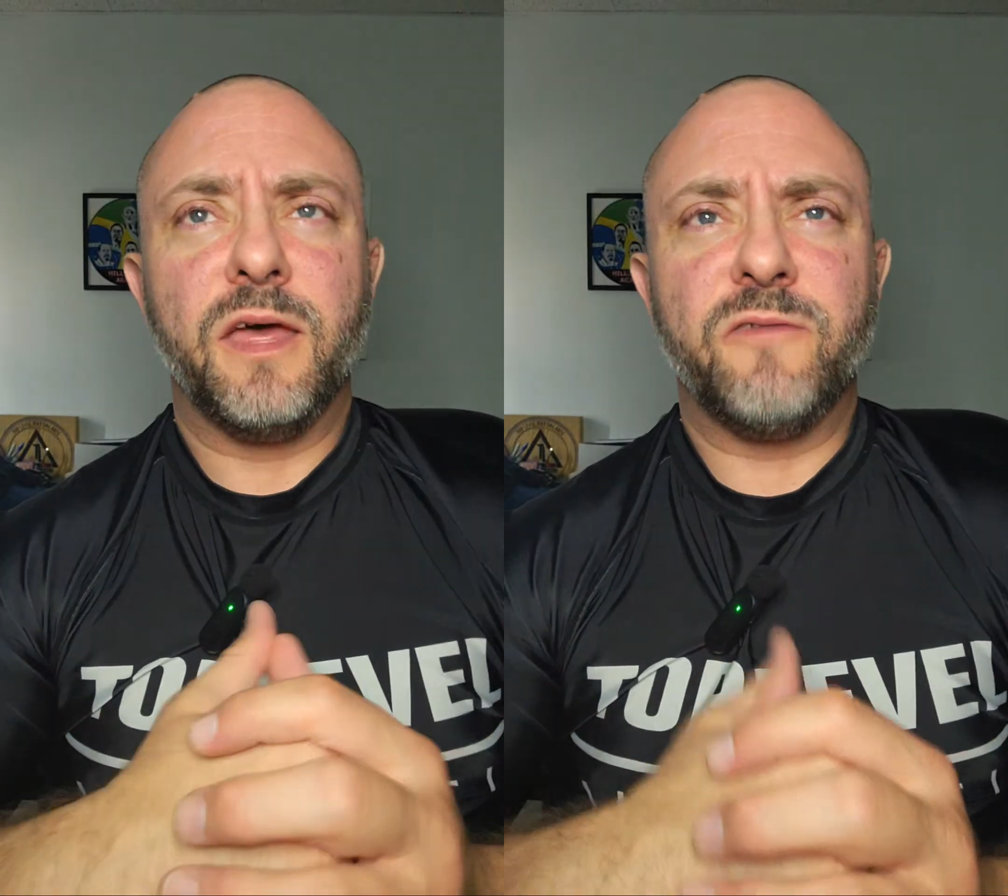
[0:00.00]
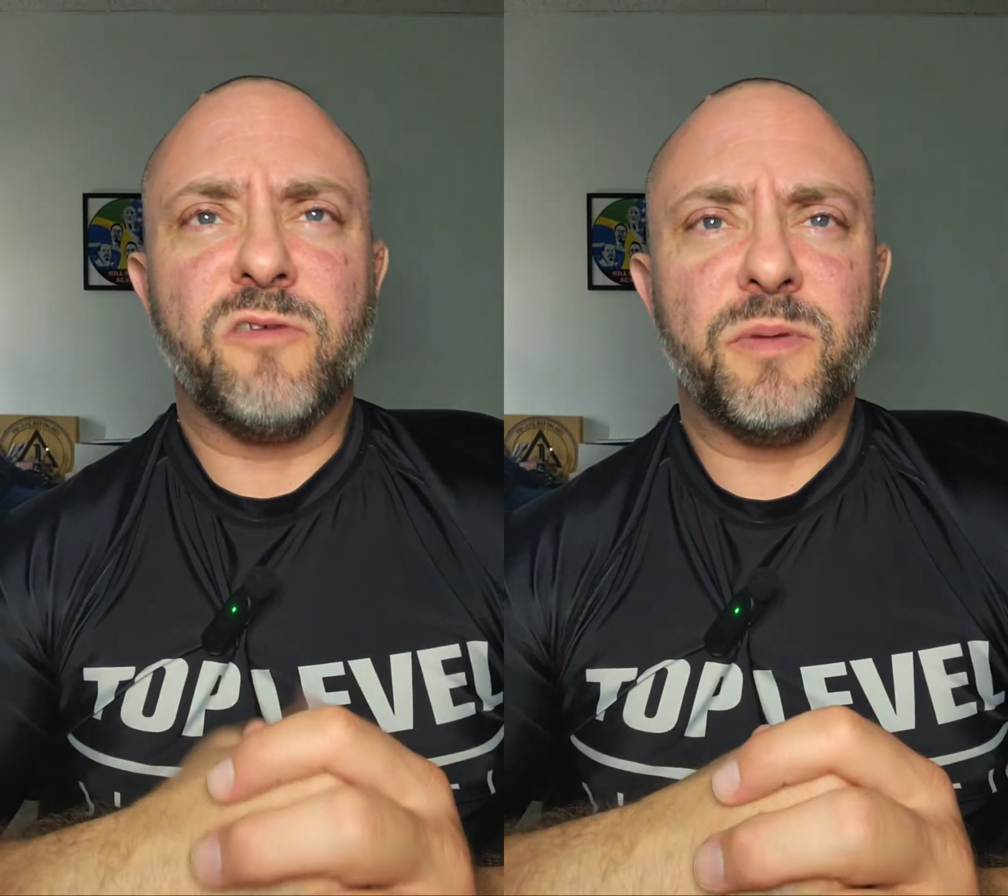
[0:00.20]

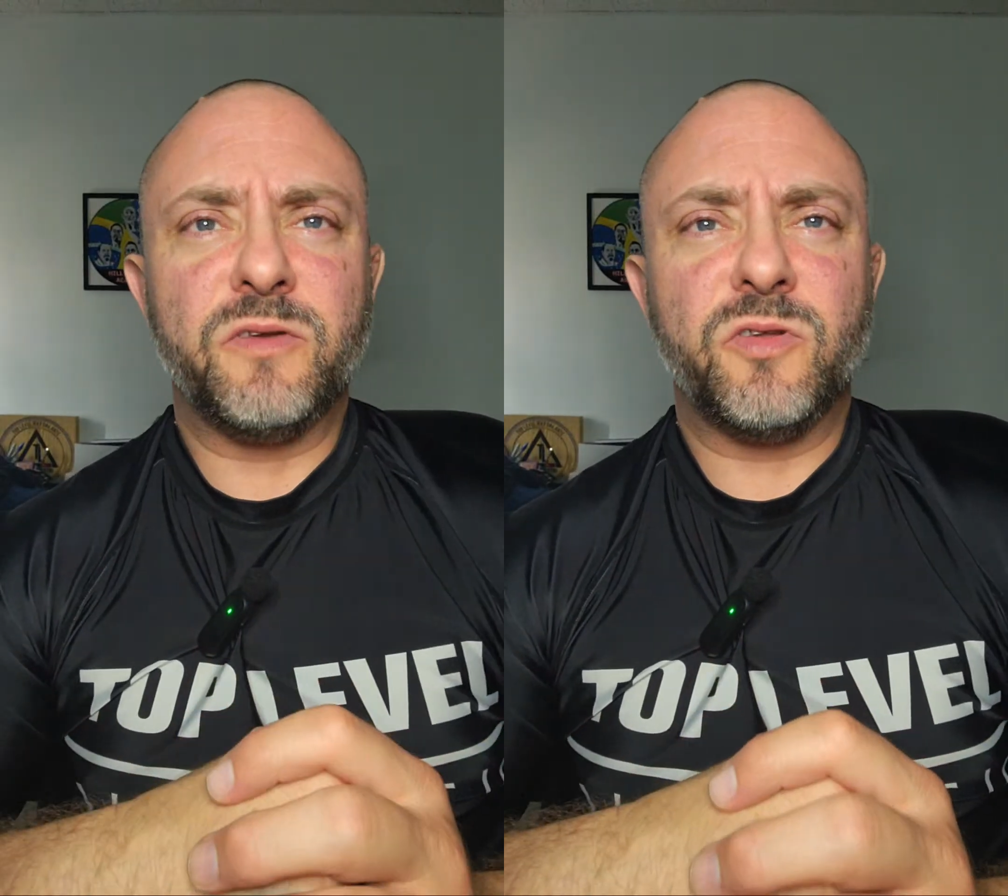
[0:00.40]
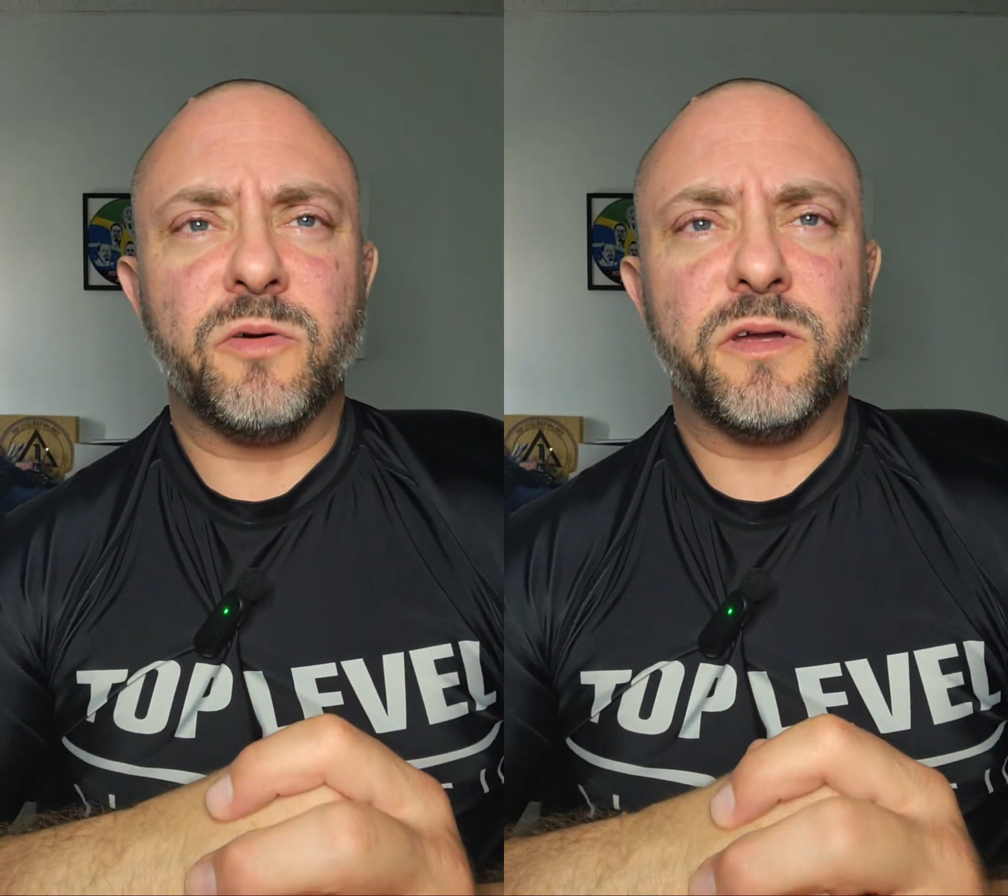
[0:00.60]
If you've
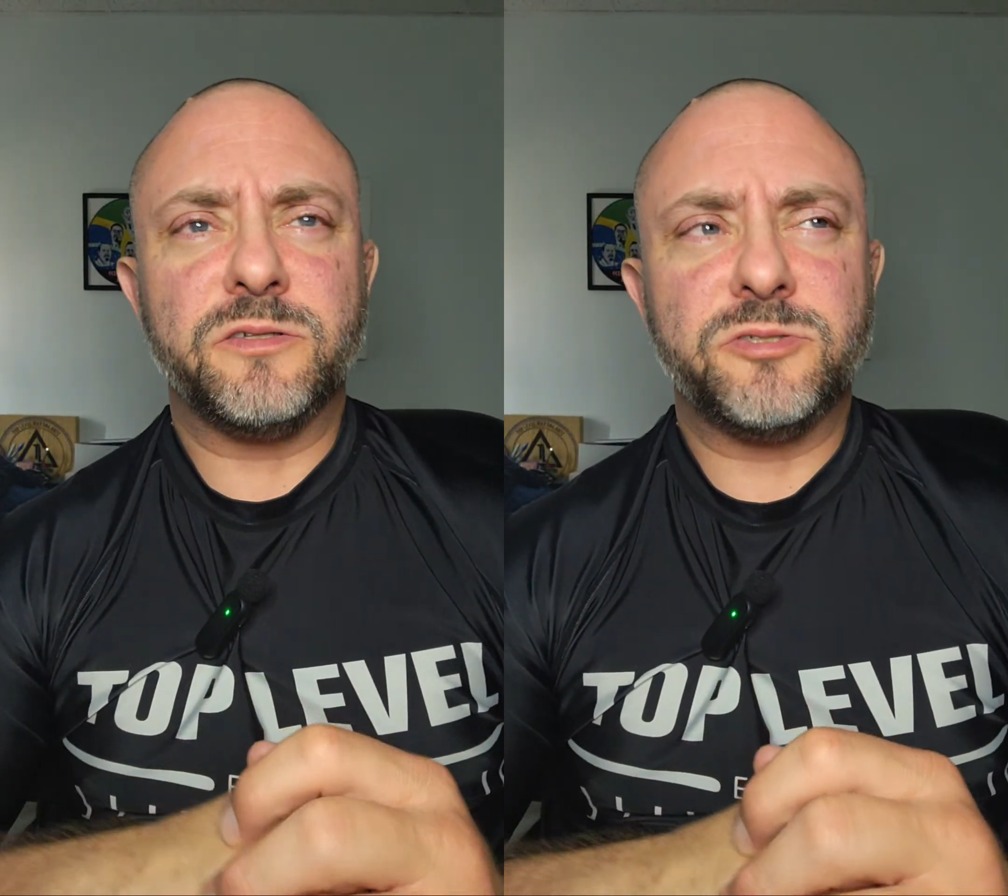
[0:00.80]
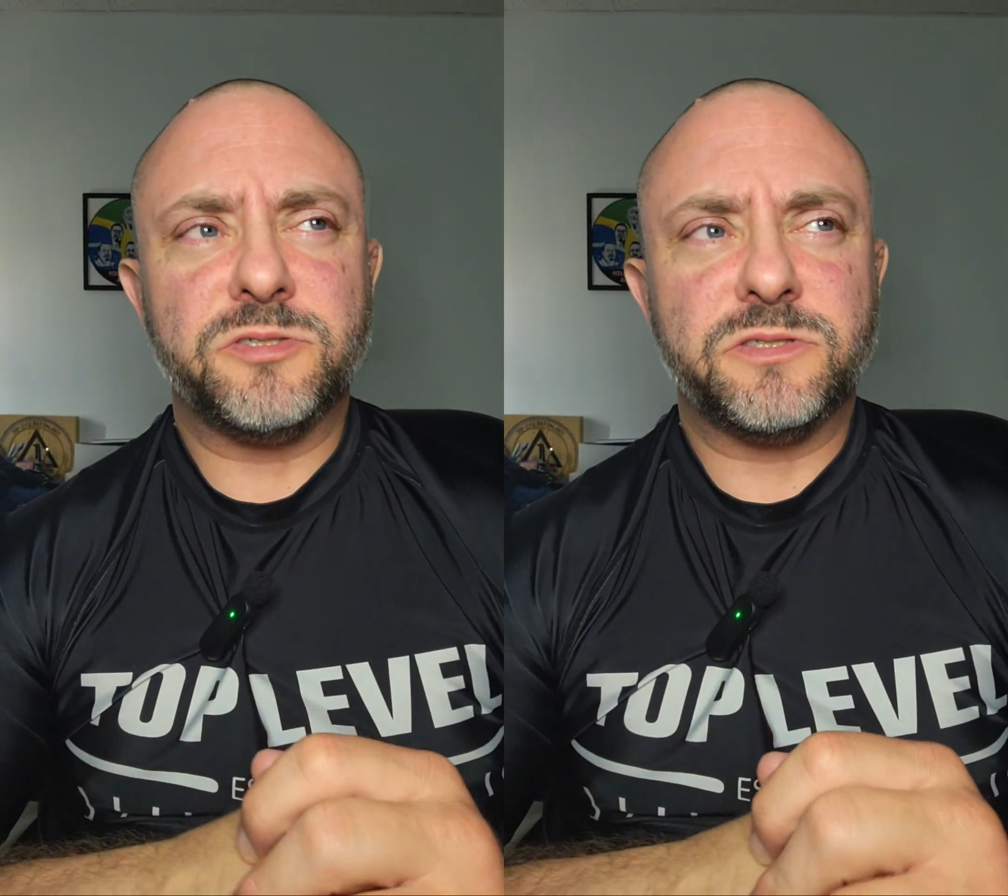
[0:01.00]
been
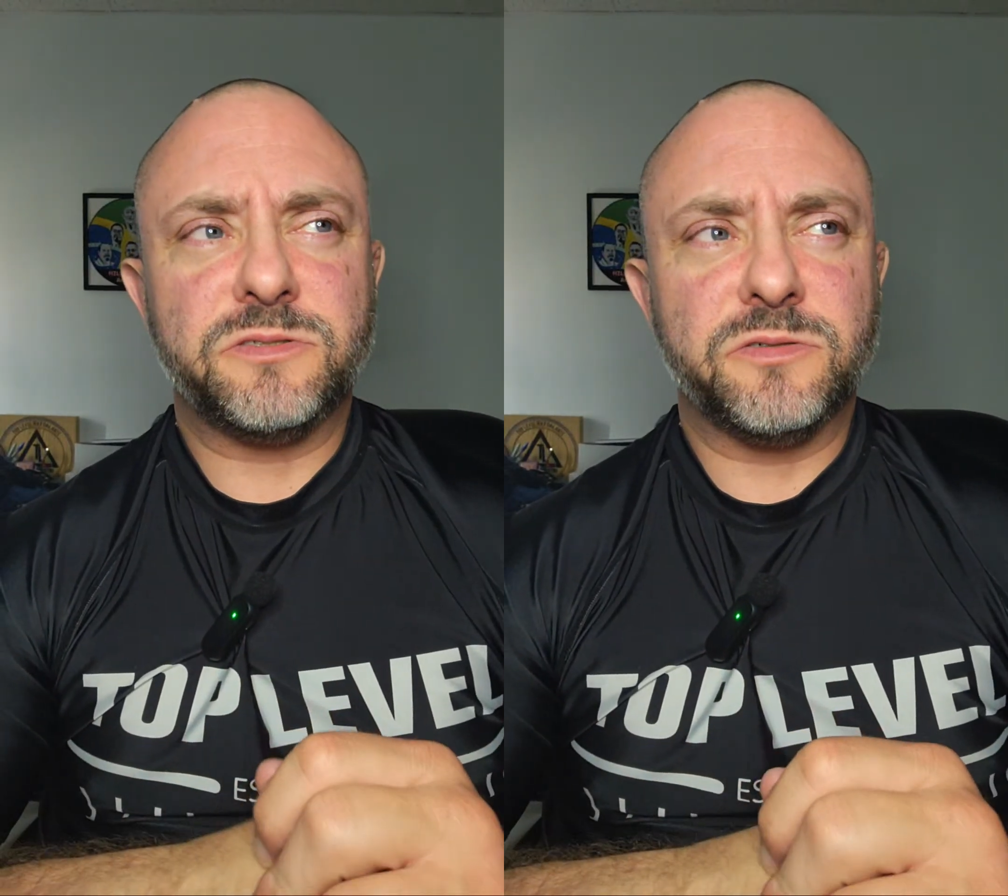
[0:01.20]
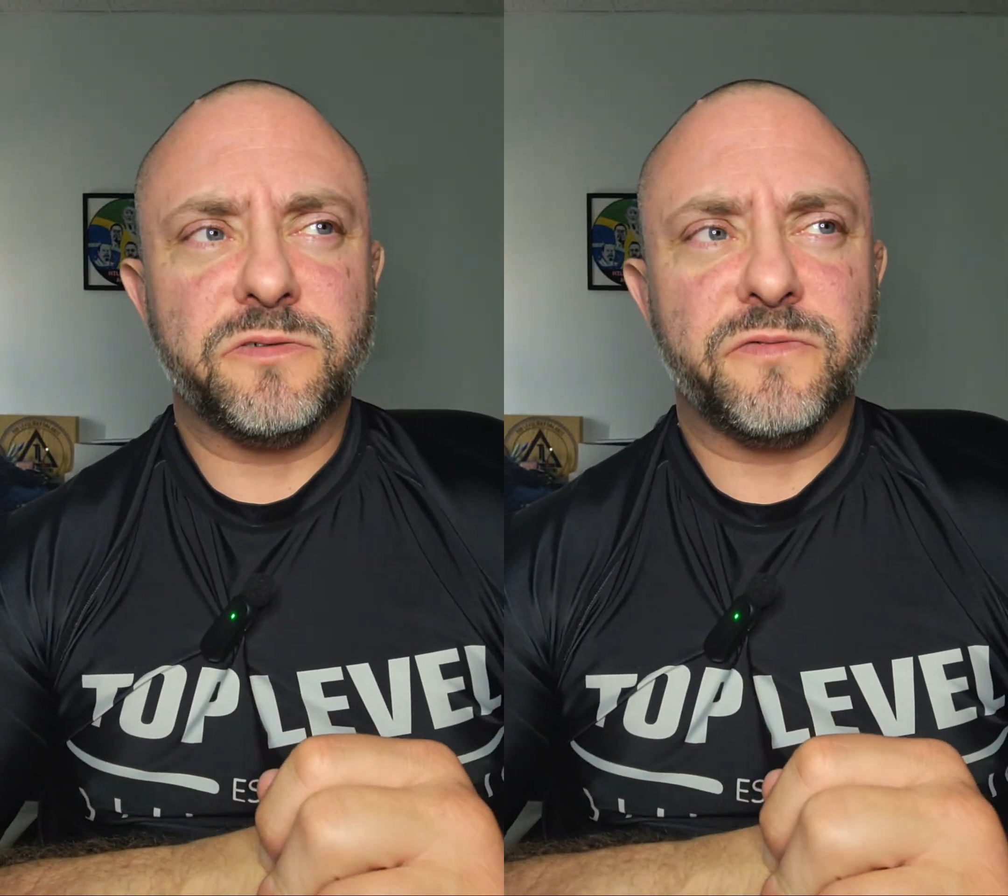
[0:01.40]
doing
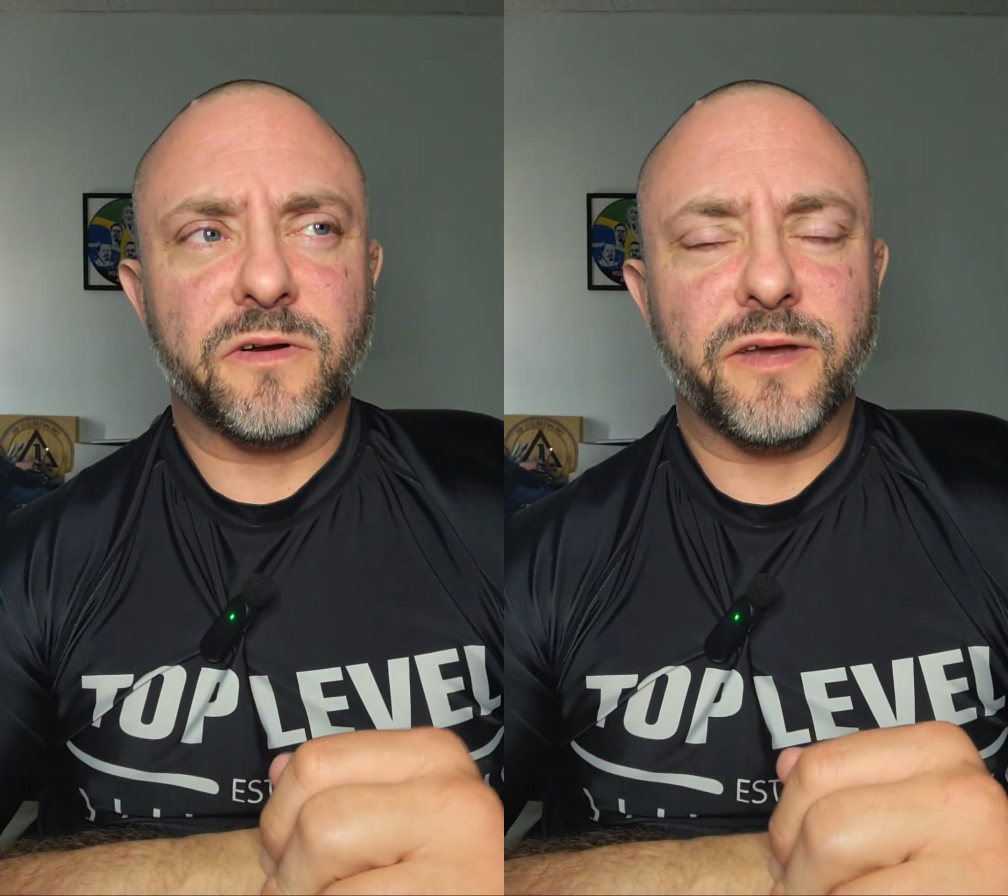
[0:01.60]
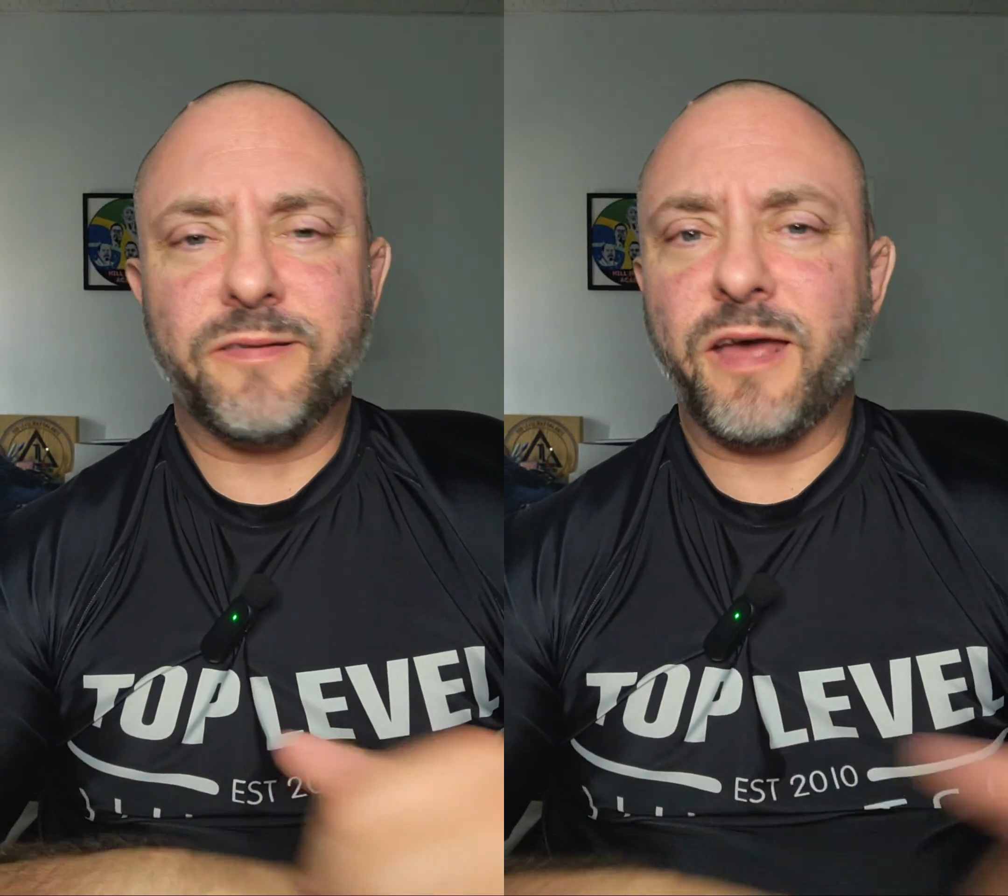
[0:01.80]
jiu-jitsu
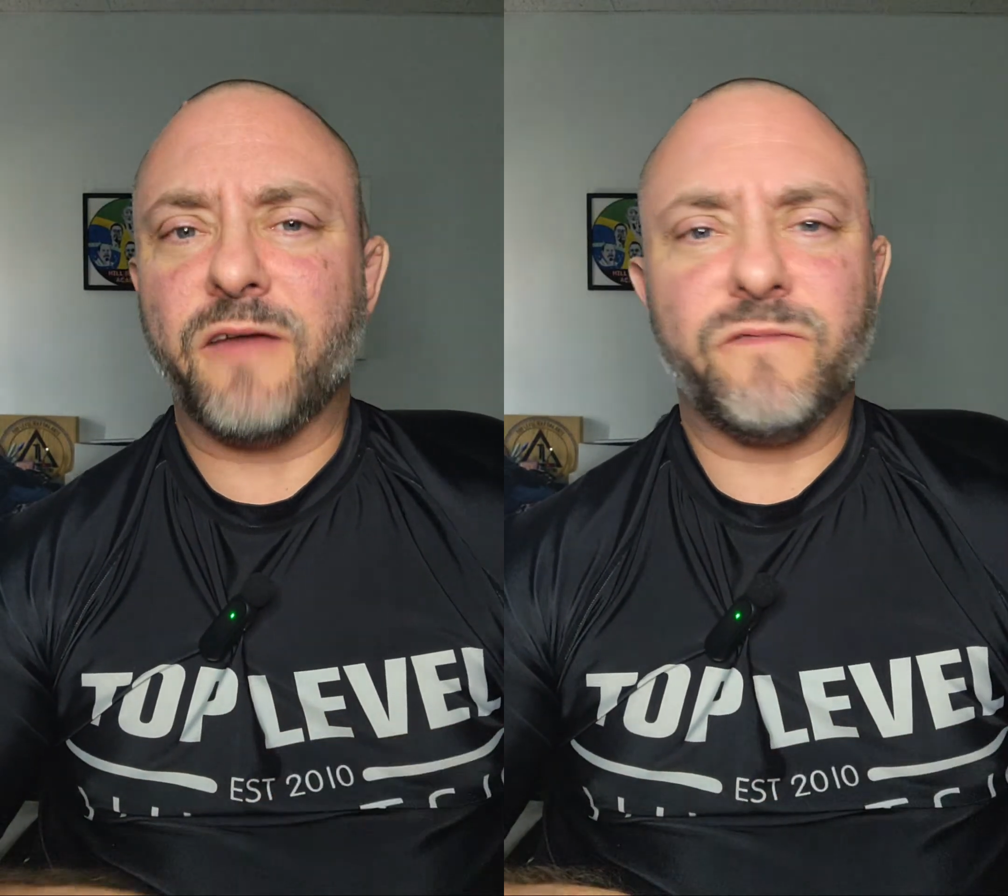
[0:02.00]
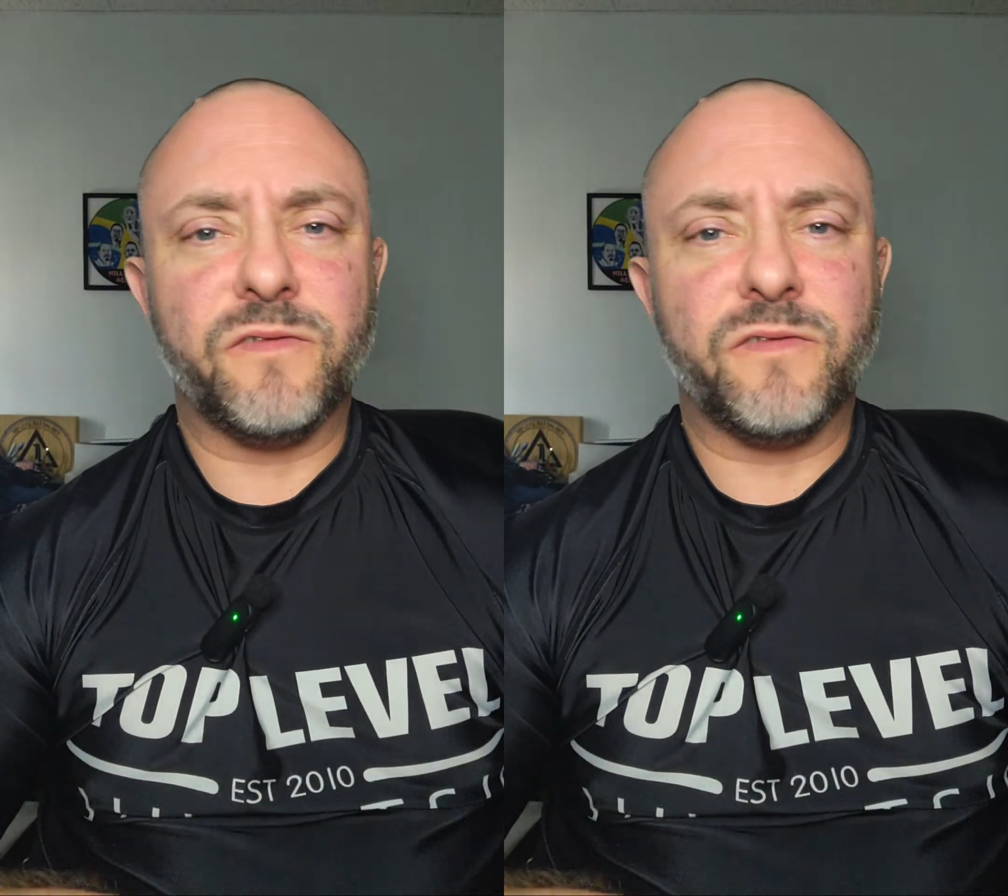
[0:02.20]
for like 10,